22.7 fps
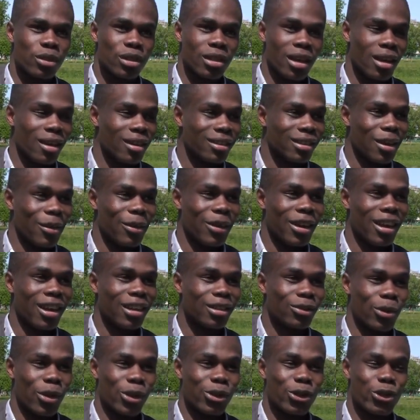Yeah, there we are.
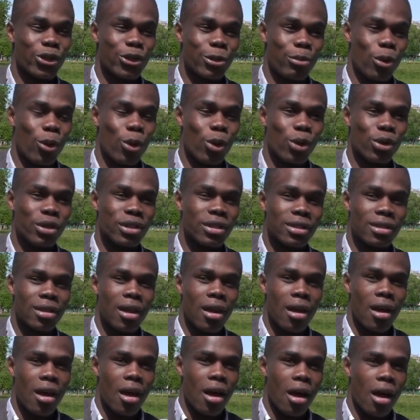Well, the sports,
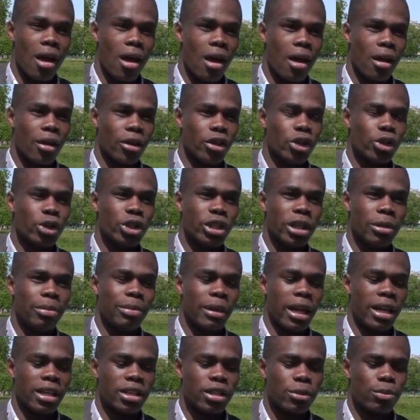usually
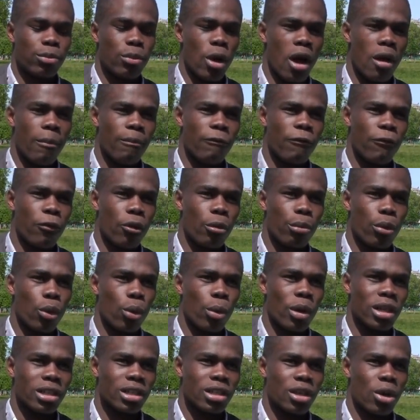play football
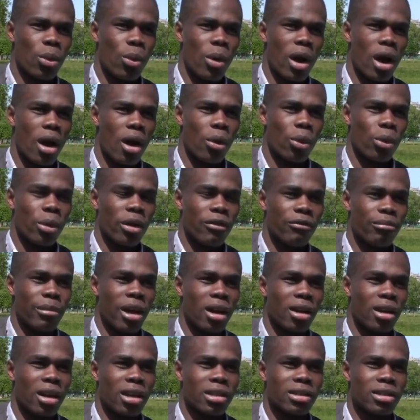once in a while with my
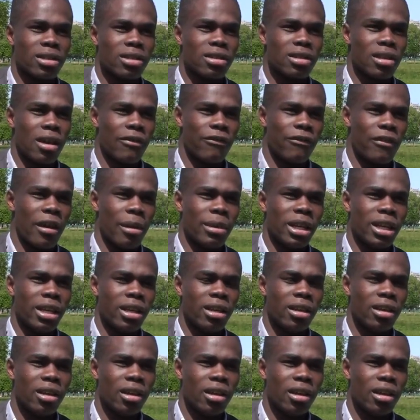cousins and family.